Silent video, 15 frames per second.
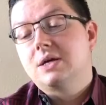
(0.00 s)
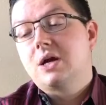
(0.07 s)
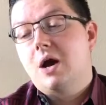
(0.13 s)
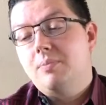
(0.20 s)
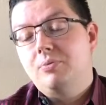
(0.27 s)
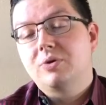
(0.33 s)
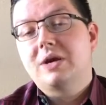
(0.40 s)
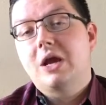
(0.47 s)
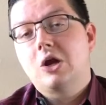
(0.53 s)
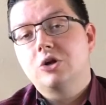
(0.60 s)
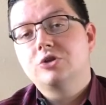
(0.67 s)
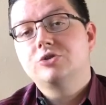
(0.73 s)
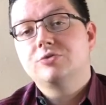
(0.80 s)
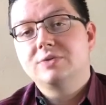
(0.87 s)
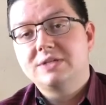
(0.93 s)
couple
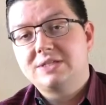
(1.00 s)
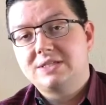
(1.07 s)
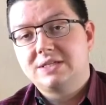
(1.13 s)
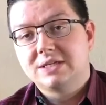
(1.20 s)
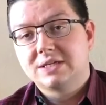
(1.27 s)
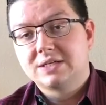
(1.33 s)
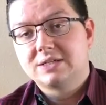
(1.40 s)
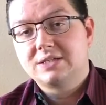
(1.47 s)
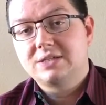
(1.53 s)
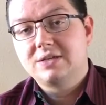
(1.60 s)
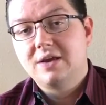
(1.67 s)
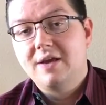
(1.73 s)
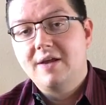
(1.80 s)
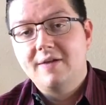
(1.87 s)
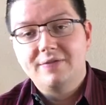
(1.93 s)
characteristics
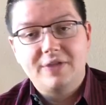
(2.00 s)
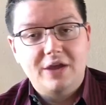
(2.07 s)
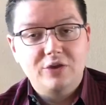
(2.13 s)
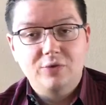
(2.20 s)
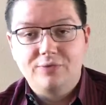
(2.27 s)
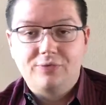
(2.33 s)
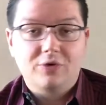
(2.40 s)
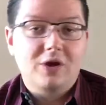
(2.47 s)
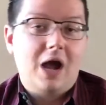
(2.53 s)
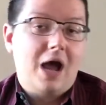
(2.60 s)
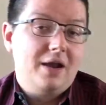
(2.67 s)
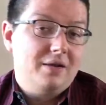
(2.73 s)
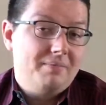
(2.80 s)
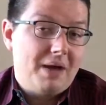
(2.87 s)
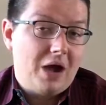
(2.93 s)
that you've
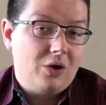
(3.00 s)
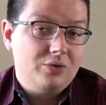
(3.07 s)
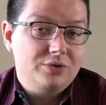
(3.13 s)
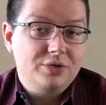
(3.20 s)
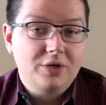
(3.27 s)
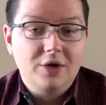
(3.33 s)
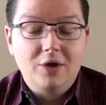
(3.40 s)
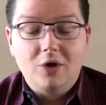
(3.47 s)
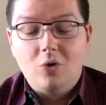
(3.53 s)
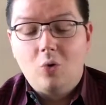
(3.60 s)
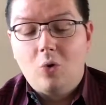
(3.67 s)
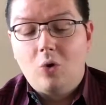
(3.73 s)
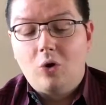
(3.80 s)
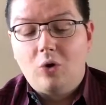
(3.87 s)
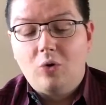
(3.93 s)
forgotten about
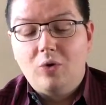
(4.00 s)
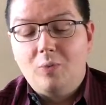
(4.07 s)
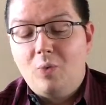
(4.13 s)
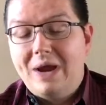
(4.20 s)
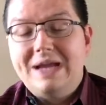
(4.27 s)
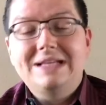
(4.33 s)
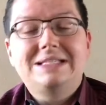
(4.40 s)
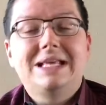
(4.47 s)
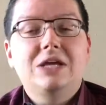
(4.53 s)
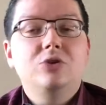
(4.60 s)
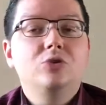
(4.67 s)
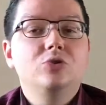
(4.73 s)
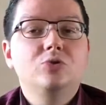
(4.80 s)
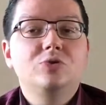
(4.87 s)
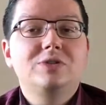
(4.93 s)
or ways that you
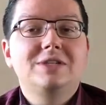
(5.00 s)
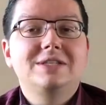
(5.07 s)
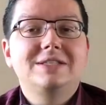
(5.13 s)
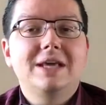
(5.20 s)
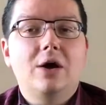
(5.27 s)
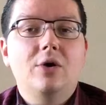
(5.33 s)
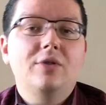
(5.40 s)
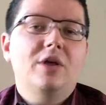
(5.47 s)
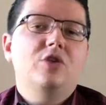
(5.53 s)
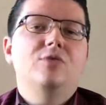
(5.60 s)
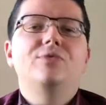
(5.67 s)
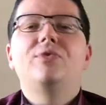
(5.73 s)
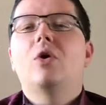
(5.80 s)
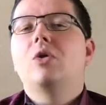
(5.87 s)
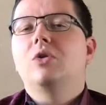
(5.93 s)
used to sell that you've
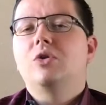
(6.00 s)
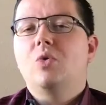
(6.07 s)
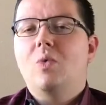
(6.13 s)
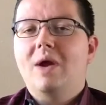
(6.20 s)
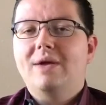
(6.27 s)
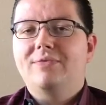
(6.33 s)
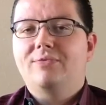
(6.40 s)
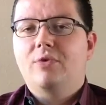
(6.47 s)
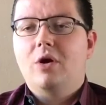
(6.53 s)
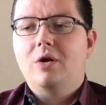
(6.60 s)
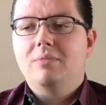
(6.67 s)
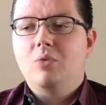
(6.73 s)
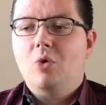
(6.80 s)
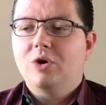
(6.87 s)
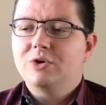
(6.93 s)
fallen away
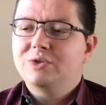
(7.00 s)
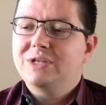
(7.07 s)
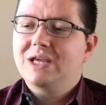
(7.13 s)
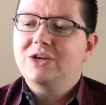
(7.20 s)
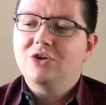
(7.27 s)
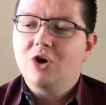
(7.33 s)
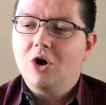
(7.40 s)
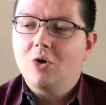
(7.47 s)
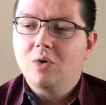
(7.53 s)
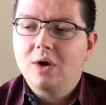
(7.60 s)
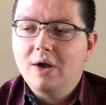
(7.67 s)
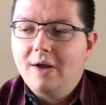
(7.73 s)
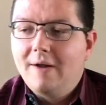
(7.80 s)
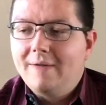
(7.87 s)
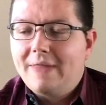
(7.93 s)
from, or you say, you know,
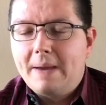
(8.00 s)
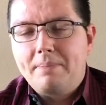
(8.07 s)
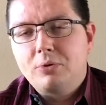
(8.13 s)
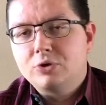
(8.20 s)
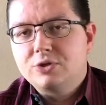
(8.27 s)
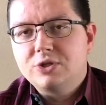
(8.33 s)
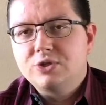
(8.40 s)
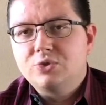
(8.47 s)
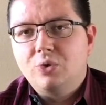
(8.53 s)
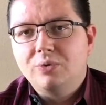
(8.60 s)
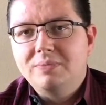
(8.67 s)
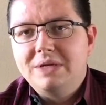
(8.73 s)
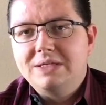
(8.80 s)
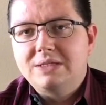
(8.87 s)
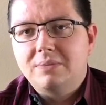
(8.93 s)
that person sold
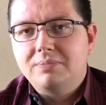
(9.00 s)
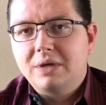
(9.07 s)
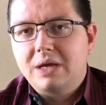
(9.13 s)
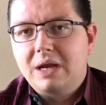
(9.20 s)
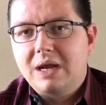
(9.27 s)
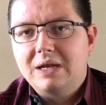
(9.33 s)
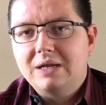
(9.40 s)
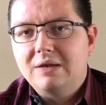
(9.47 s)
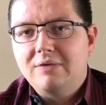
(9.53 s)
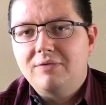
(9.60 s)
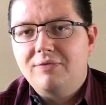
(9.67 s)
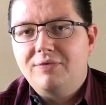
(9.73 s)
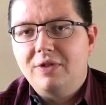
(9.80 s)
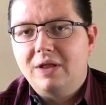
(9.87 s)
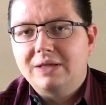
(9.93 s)
me something and I didn't even
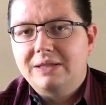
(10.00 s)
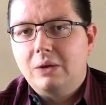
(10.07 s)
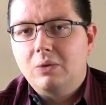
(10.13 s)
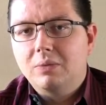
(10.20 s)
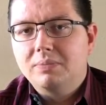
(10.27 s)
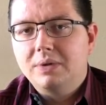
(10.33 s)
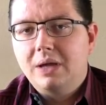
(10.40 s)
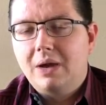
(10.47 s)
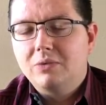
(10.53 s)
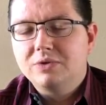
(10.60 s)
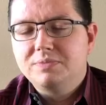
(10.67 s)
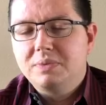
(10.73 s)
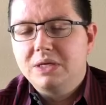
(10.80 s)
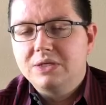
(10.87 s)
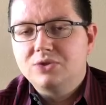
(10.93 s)
feel like I was
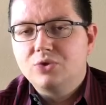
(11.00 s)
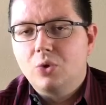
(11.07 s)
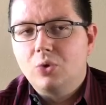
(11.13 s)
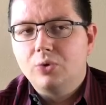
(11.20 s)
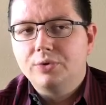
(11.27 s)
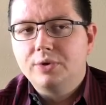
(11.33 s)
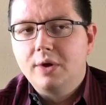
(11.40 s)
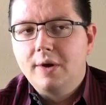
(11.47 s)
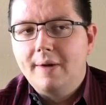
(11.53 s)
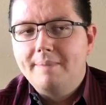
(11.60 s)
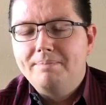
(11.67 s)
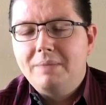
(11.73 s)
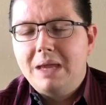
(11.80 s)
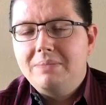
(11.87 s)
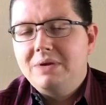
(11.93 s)
being sold.
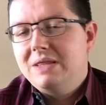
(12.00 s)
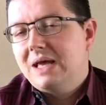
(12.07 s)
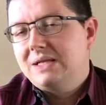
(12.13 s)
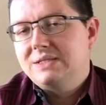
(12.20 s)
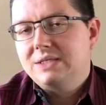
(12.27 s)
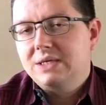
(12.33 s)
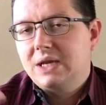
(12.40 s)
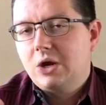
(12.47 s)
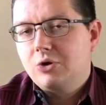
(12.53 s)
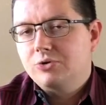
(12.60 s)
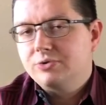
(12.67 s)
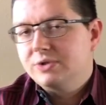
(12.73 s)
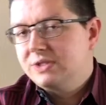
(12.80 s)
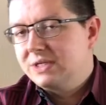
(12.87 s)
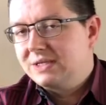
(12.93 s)
Maybe that's a
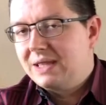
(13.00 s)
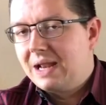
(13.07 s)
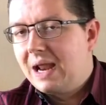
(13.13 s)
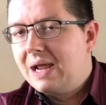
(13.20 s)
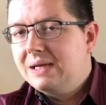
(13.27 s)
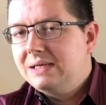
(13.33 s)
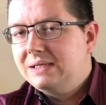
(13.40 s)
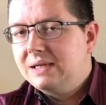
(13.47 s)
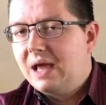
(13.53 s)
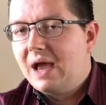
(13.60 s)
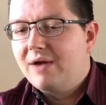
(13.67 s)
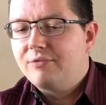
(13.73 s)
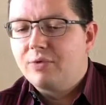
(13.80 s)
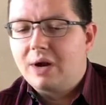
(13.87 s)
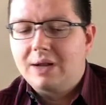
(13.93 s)
characteristic that I need to
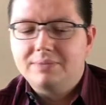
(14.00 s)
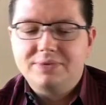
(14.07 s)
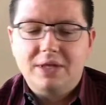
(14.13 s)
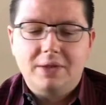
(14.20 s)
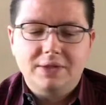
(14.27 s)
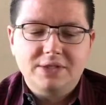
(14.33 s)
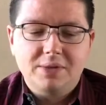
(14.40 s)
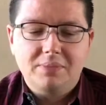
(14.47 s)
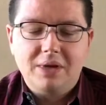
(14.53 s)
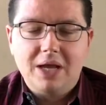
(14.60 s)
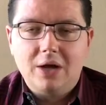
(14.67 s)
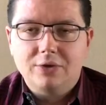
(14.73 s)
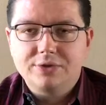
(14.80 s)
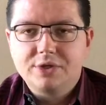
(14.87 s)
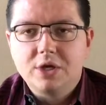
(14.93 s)
have when I'm selling somebody
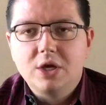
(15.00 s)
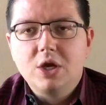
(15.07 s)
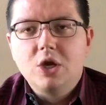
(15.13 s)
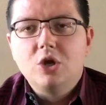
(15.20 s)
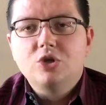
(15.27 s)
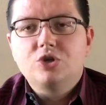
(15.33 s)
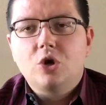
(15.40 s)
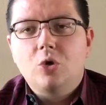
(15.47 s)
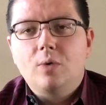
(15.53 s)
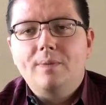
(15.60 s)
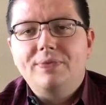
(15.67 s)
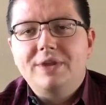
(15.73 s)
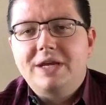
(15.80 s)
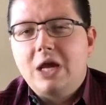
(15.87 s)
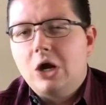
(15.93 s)
else.
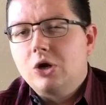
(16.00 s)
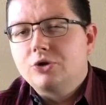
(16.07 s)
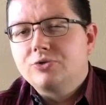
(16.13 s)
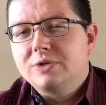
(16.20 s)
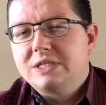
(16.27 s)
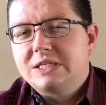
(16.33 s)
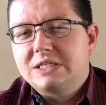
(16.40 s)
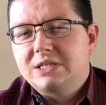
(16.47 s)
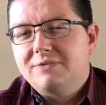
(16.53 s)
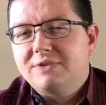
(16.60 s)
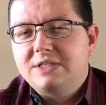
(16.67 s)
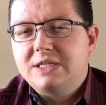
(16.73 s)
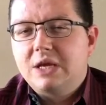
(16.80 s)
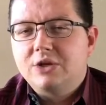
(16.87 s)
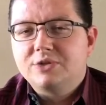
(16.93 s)
So the characteristics of
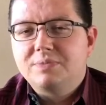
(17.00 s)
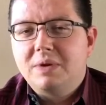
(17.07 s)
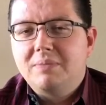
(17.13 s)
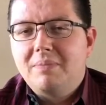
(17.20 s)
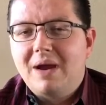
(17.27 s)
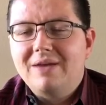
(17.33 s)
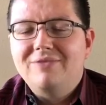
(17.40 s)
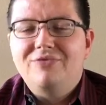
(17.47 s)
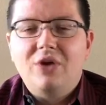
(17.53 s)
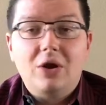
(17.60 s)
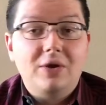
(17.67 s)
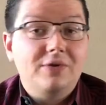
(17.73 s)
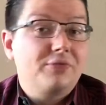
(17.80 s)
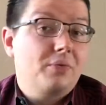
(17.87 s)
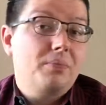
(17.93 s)
a salesman might
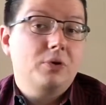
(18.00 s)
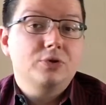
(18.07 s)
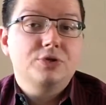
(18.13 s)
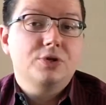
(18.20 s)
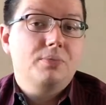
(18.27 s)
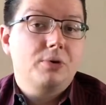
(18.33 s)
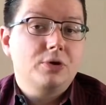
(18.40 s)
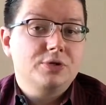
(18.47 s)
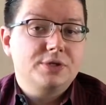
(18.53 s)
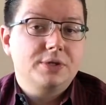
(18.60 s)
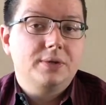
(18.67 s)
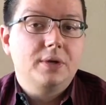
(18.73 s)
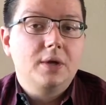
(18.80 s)
vary from person to person.